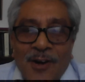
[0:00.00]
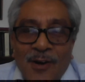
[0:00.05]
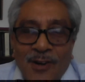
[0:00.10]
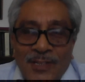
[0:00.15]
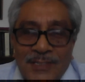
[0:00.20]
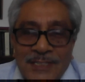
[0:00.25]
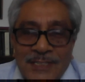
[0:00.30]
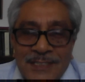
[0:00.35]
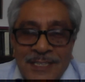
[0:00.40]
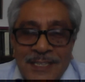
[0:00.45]

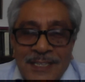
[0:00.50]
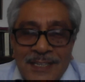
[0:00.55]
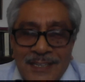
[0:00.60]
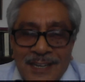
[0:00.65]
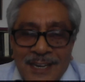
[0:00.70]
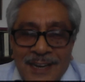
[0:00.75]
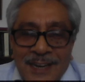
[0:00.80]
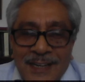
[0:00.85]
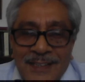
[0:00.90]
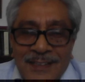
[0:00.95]
on
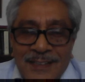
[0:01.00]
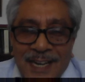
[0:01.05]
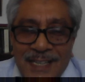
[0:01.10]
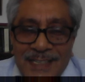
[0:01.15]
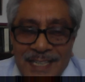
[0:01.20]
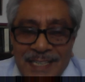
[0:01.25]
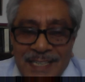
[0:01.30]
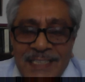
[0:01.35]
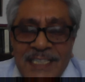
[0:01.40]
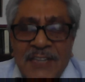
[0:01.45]

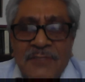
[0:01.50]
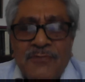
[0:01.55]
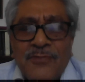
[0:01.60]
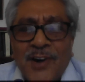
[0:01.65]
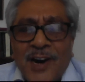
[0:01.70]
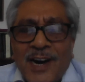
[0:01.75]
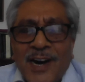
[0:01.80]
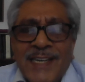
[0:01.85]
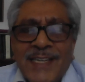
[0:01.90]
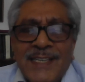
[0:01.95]

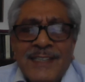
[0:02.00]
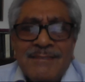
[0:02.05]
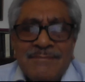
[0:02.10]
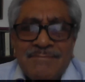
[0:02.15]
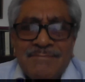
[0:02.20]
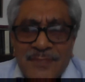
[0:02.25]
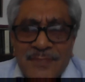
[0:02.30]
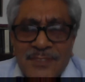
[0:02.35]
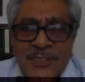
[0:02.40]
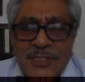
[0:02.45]
identifying
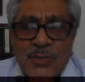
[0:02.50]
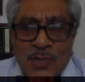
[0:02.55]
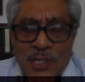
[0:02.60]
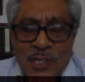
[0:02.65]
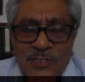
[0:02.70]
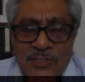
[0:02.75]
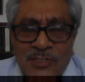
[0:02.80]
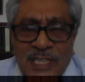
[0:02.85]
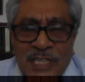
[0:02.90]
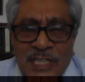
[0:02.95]
2
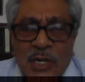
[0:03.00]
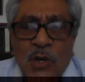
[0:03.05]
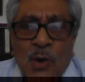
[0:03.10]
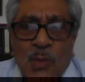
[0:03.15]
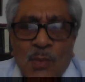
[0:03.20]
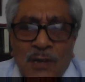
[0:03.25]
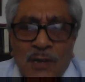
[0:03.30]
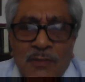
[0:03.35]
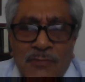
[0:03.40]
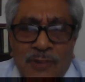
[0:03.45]
or 3
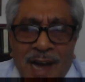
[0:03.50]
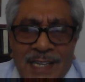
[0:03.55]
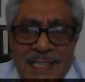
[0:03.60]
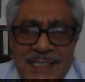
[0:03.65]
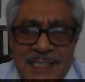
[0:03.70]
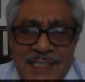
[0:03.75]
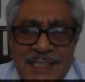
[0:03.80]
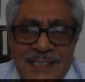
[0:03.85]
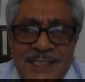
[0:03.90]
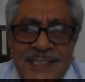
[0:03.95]
global
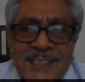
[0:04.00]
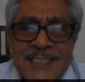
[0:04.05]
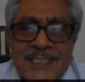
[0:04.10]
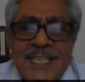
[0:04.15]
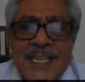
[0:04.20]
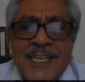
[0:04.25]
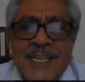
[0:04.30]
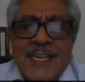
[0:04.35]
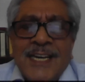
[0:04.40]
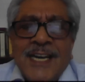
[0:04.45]
factors
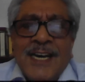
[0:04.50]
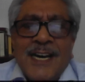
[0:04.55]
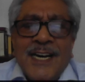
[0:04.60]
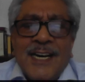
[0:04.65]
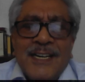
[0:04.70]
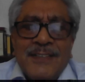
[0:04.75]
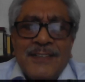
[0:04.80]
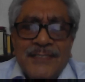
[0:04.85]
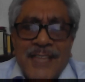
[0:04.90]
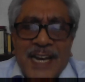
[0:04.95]

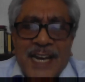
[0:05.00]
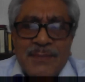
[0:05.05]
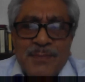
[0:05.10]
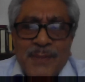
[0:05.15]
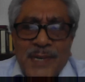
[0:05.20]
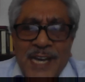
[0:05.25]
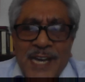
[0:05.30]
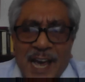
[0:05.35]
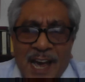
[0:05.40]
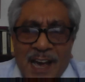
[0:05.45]
that
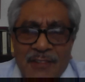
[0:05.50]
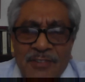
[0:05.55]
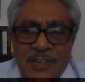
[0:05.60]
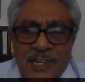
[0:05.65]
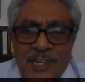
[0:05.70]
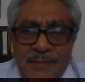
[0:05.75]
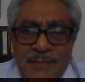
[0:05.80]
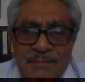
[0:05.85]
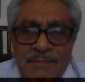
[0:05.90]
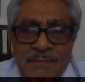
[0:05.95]
may have
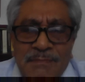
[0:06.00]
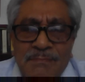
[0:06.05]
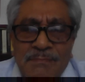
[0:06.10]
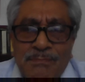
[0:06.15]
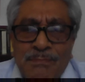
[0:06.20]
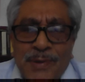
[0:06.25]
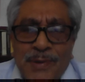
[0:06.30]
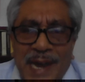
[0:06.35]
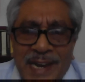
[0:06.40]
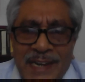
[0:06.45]
a
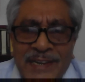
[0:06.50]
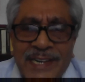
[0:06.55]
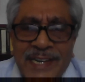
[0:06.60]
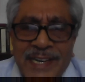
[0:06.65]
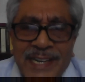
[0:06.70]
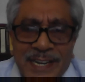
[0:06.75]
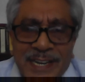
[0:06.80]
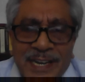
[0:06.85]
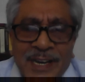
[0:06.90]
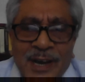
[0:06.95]

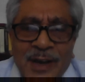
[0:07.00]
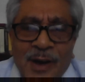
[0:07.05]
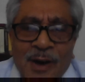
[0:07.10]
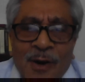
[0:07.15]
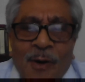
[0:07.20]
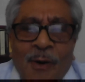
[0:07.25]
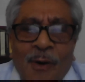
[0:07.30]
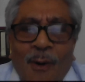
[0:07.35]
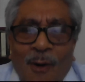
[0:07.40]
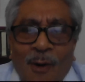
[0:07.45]
bearing
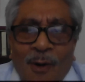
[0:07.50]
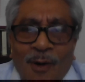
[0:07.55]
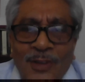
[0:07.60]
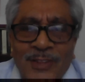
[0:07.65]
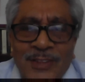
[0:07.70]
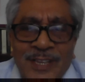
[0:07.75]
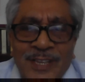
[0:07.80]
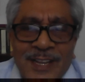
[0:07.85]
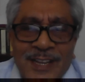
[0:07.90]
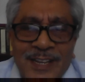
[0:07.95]

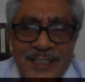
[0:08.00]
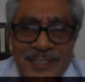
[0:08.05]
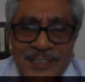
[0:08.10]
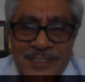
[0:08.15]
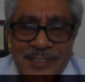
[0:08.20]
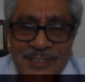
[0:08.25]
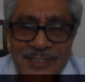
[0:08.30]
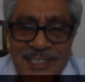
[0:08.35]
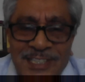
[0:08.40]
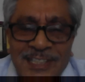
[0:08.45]
on
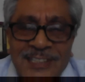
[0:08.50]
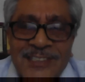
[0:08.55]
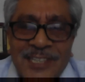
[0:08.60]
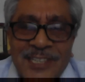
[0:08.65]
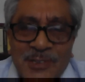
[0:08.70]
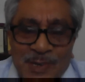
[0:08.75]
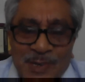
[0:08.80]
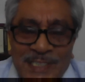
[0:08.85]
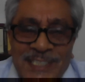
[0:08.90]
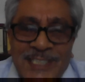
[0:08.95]

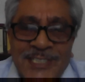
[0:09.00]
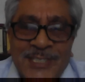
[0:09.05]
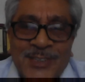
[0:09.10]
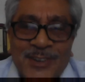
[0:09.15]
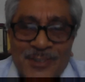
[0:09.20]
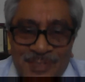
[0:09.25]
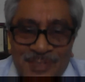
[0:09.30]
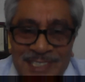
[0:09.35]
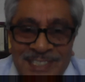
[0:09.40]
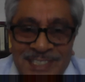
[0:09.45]
the question
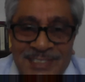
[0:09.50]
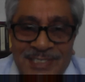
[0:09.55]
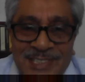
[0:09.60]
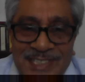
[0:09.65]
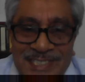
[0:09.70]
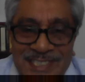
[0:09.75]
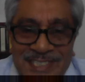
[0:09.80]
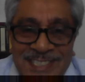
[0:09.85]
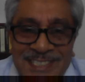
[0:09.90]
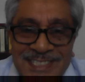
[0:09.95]
of
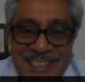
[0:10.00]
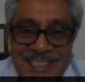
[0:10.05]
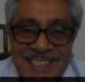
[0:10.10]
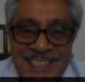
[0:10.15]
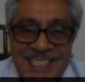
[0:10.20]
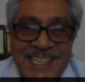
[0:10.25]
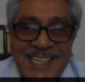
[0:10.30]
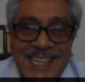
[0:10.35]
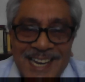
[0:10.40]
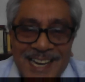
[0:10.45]
restrictions
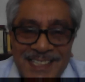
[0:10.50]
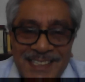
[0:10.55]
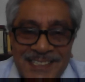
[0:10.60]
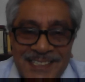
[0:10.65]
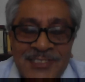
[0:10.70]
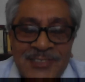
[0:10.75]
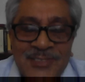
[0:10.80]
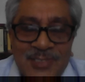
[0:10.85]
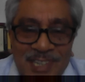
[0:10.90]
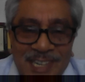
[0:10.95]
and
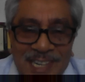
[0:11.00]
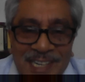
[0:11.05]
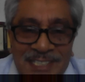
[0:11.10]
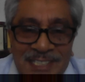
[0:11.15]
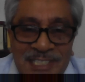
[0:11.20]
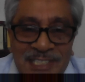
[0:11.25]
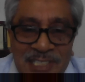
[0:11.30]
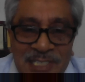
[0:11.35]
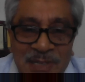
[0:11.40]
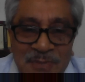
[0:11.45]
its
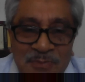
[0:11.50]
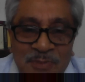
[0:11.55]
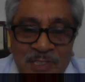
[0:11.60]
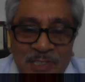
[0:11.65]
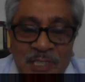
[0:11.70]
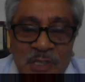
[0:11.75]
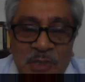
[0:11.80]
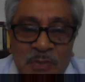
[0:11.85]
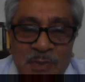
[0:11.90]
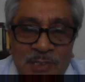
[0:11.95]
relationship
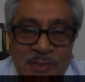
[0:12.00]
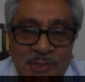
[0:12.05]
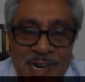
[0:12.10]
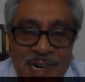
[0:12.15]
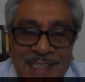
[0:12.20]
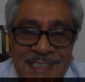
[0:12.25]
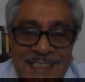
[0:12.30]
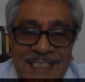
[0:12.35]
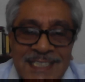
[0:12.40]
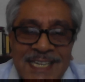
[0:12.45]
with human
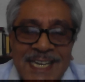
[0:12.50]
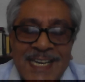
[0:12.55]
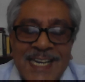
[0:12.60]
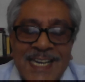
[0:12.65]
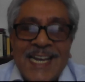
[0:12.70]
rights,